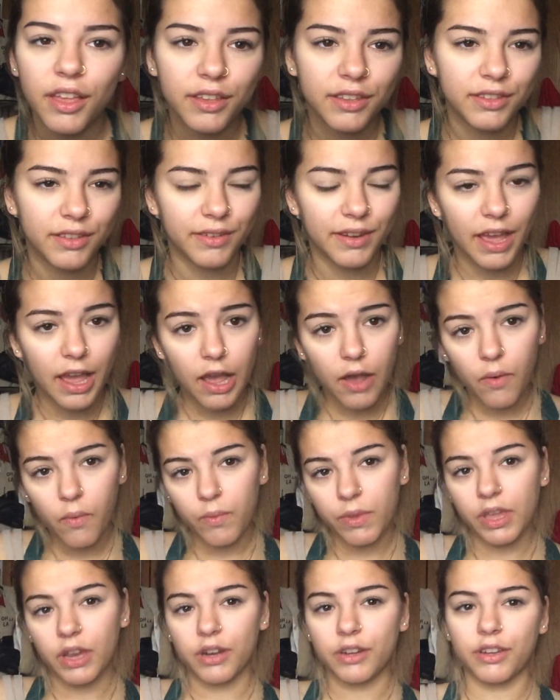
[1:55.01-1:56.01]
So now
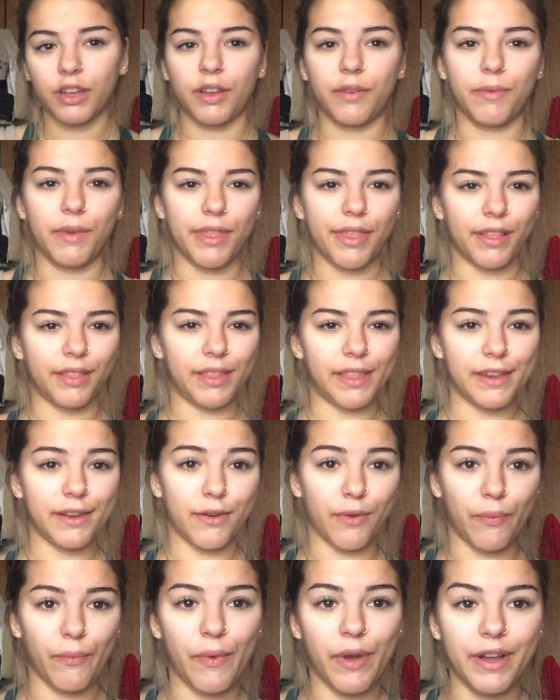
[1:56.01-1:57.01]
we are done with
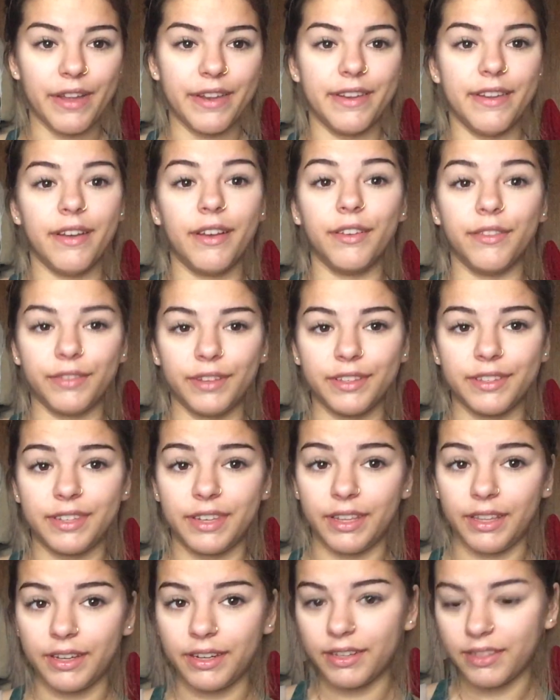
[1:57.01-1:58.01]
layer 1 of
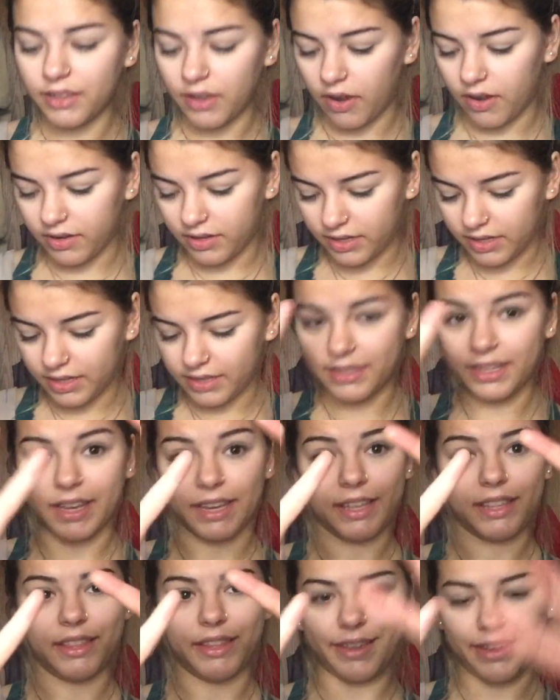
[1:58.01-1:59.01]
concealers. On to the
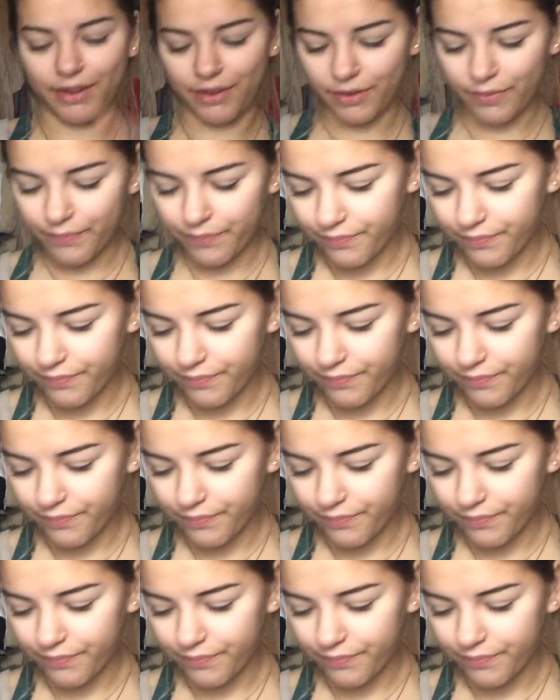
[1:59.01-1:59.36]
second layer.